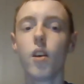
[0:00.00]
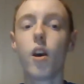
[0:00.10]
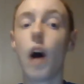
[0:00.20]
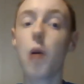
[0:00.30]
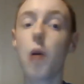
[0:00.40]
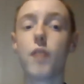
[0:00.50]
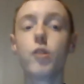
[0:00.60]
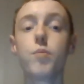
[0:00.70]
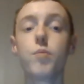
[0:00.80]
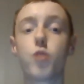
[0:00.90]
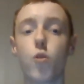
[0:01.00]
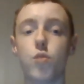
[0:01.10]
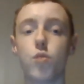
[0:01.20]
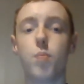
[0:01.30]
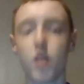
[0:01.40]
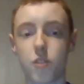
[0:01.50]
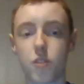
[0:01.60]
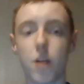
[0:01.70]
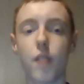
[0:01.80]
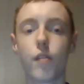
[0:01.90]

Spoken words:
However, Joe's bus driver,